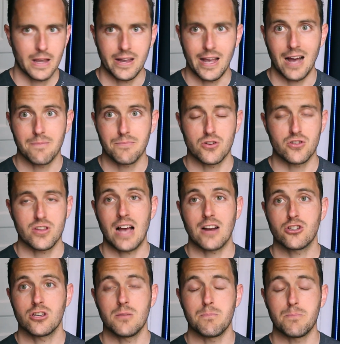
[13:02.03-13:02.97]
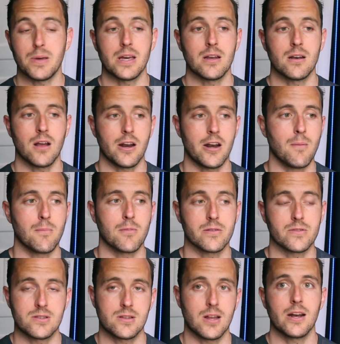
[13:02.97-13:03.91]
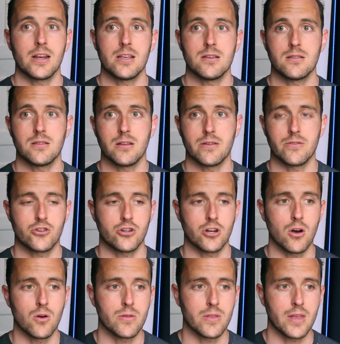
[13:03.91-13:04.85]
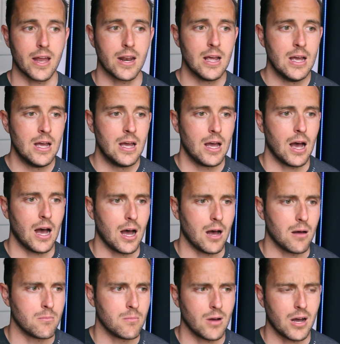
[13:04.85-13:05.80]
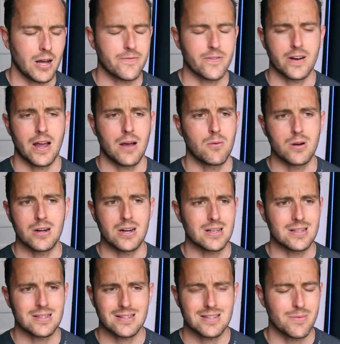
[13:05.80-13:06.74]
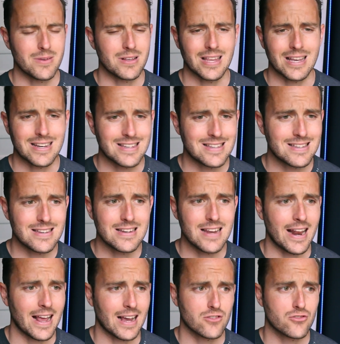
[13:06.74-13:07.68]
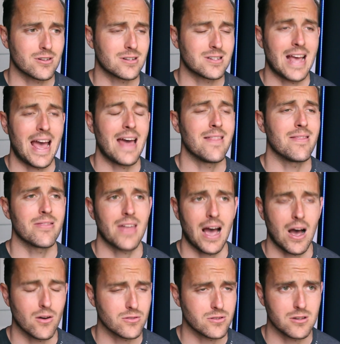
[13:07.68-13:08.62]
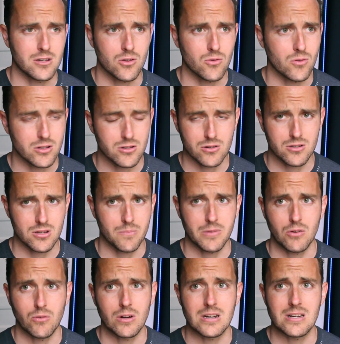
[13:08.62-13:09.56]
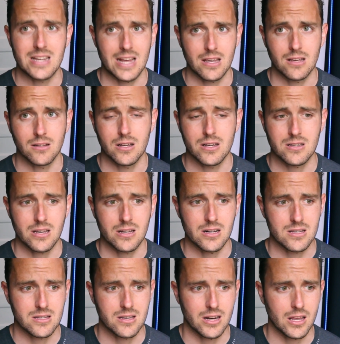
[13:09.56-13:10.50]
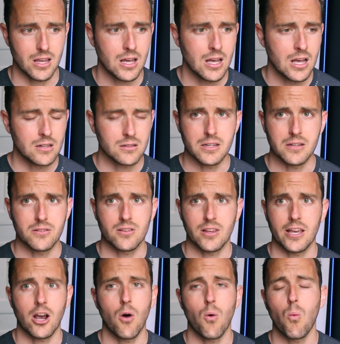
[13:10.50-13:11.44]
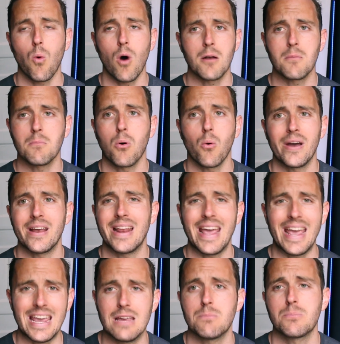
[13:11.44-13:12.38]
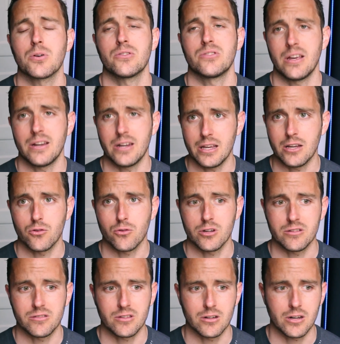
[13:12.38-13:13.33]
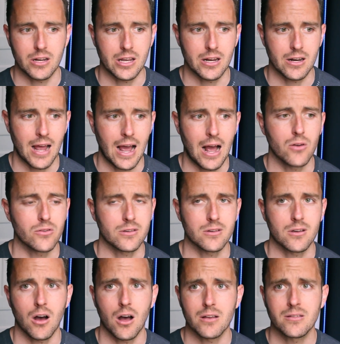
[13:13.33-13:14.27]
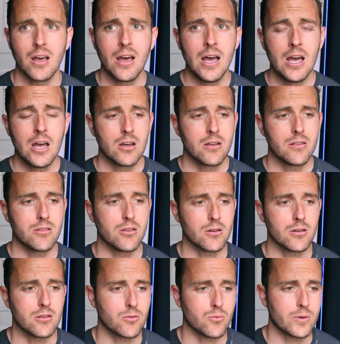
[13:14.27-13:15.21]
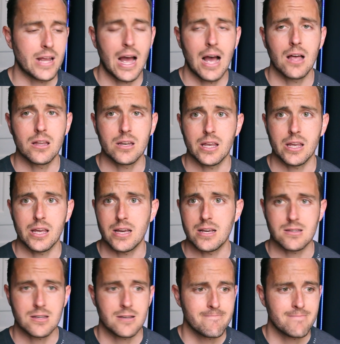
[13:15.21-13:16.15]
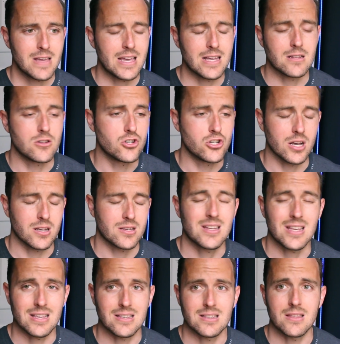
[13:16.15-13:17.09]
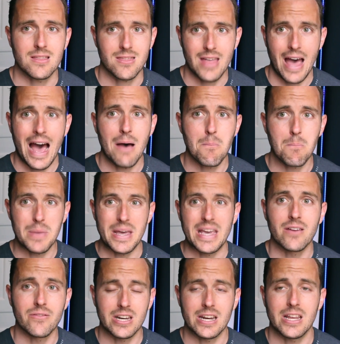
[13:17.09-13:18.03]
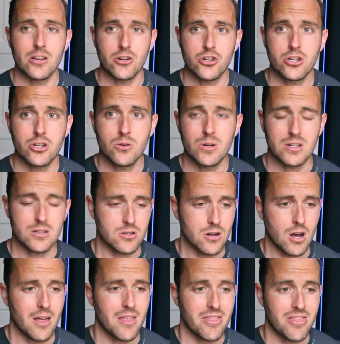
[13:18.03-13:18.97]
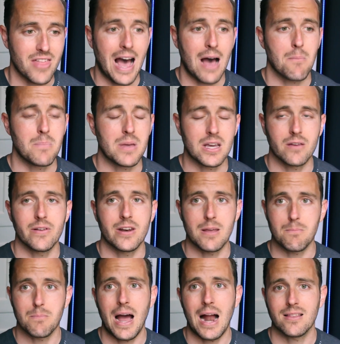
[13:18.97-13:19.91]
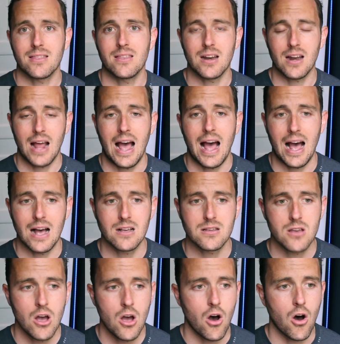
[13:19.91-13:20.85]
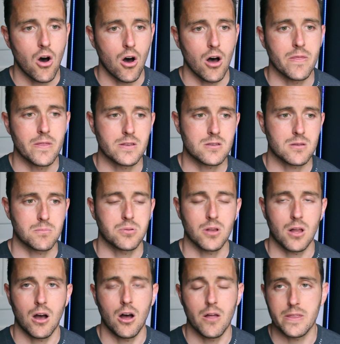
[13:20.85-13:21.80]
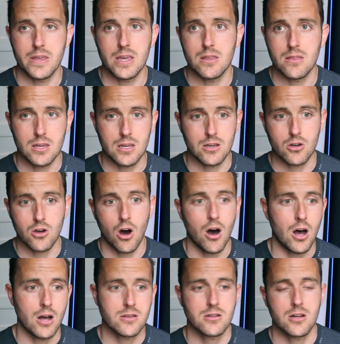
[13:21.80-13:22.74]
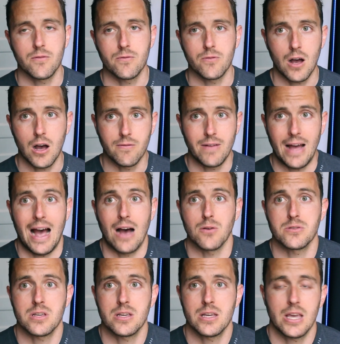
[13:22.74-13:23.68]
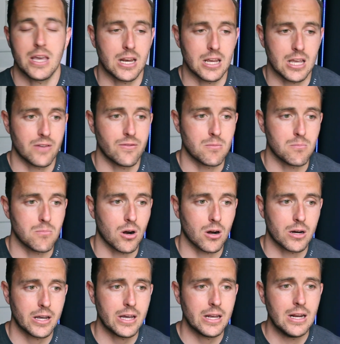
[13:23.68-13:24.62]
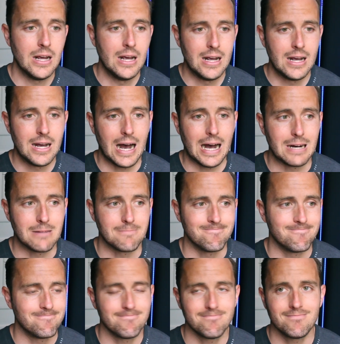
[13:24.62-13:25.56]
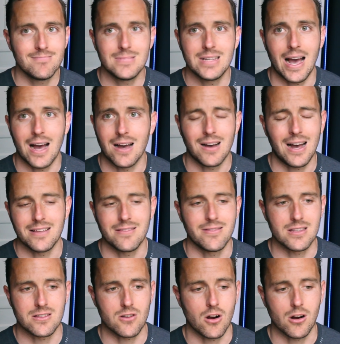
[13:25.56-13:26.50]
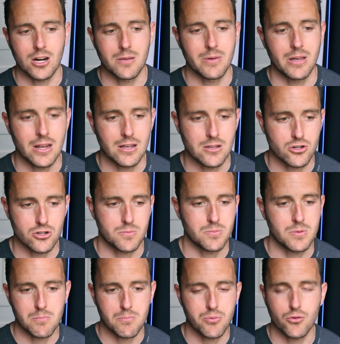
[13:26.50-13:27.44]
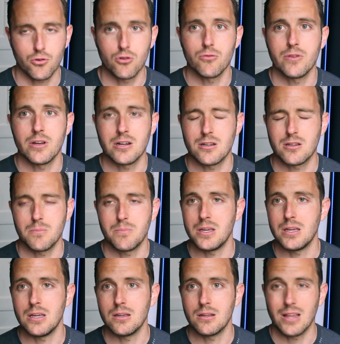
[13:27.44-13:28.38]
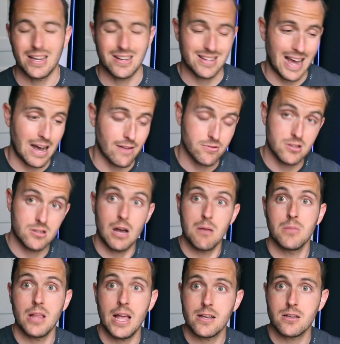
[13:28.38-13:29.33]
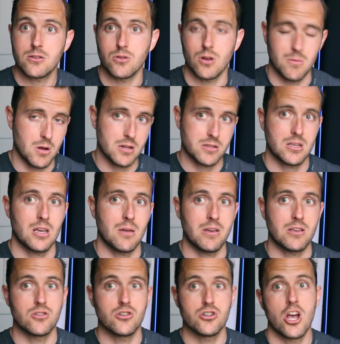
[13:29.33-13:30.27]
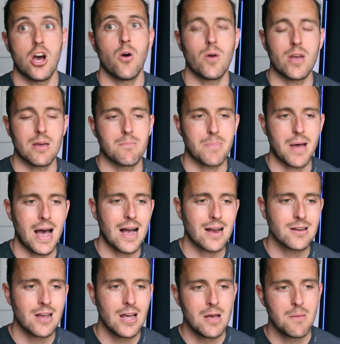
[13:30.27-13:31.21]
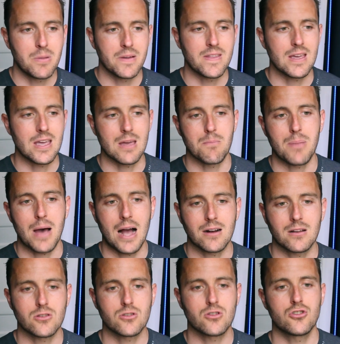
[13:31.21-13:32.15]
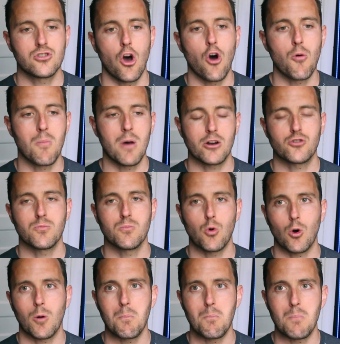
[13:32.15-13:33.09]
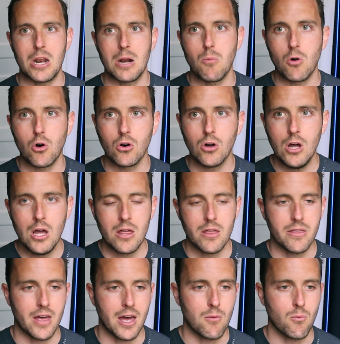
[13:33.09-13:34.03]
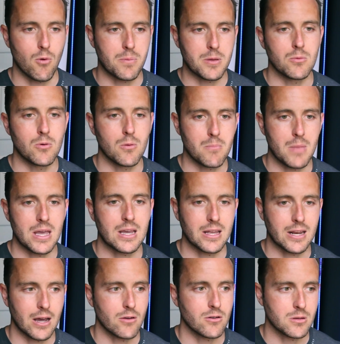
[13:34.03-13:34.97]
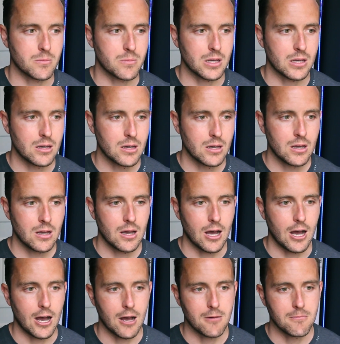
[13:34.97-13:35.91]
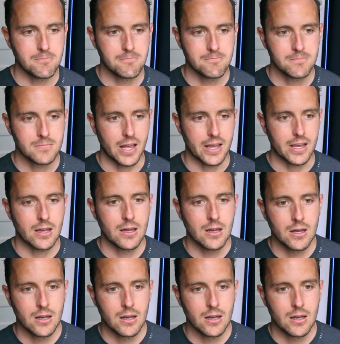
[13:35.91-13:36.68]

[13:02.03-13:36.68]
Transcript: Yeah, there's actually been a number of studies that have shown that um, I forget what it is. It's something like an extra 10,000 units or something ridiculous in a city leads to like a 1.8% increase in, in housing costs. The, the reality is it just isn't that big of an issue. It's not that big of an impact that it has on the supply on the the cost of, of housing in a given market um, yeah, I, this argument has just been proven to be like to have some legs to it. I'm not saying it makes no impact, but the impact is so much more minimal than what people make it out to be. Um, like,